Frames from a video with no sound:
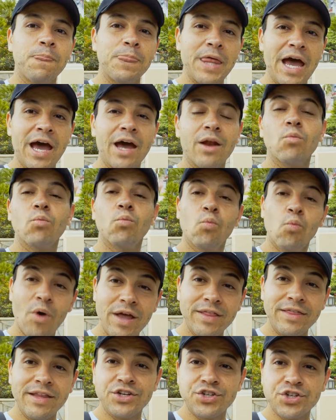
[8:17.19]
that
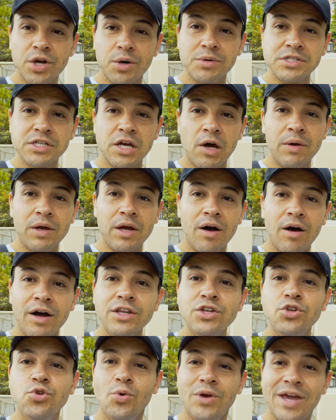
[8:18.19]
when that show is going
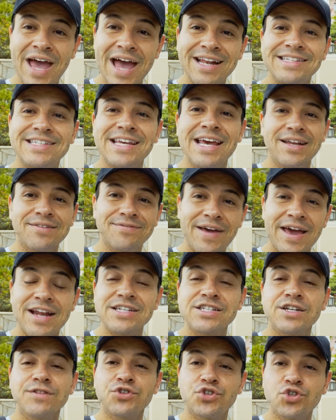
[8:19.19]
on, you can take
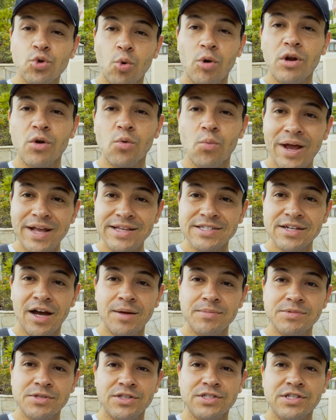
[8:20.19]
advantage of shorter wait
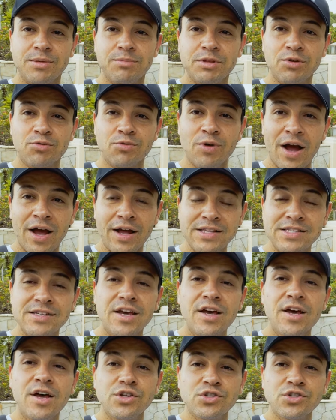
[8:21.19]
times on some of the rides.